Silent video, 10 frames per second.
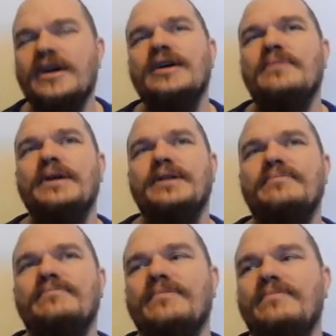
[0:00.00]
But
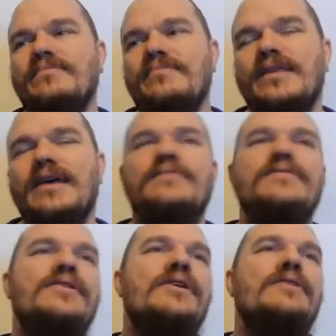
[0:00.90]
if
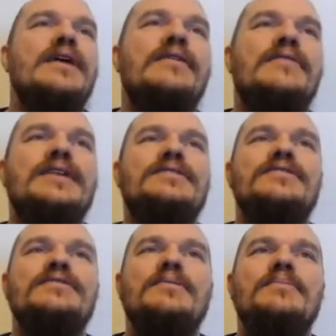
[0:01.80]
you don't have
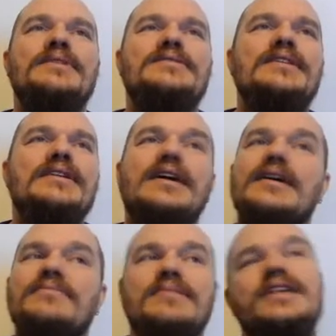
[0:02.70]
access to a PC,
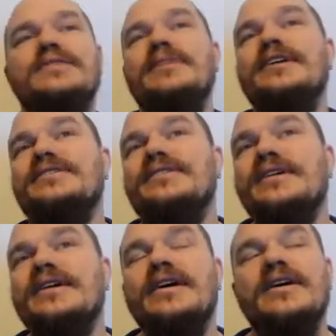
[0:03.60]
then needs must.
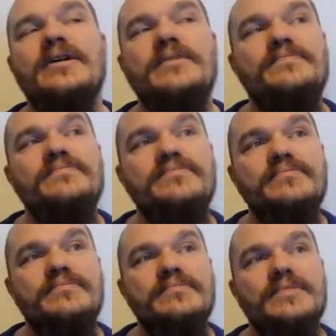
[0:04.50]

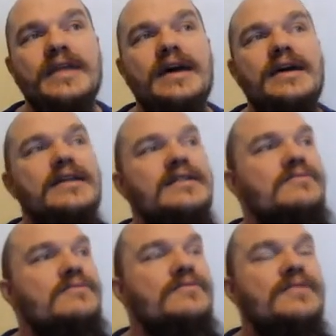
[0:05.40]
Then
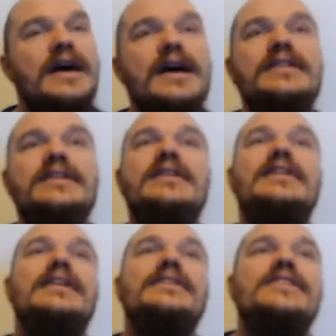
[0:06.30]
with that,
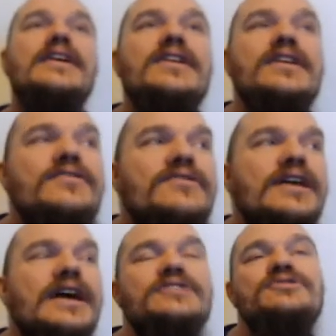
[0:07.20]
let's get into
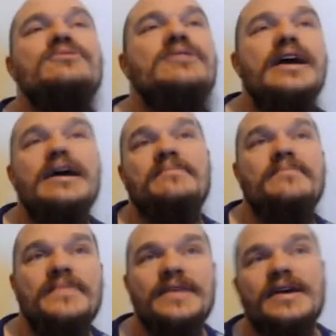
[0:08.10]
the actual game.
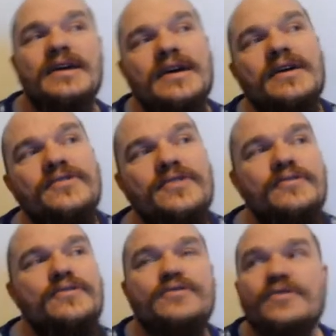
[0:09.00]
So the
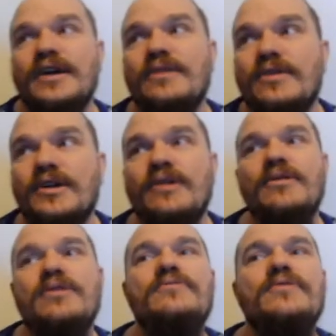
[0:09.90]
first thing I want to
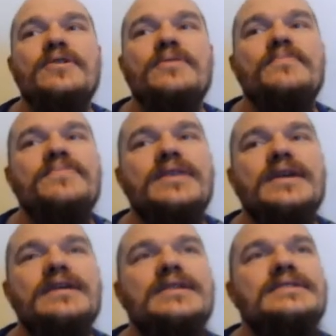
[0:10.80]
go over
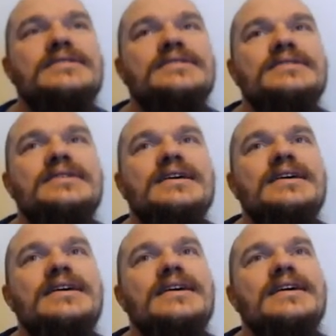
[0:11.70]
is
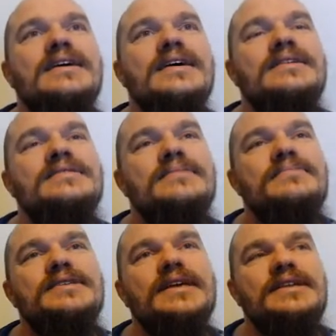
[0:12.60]

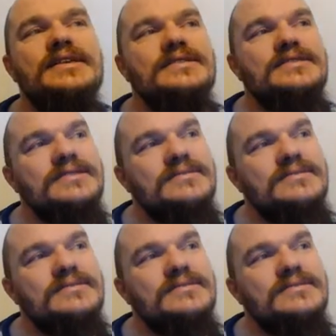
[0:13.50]
some settings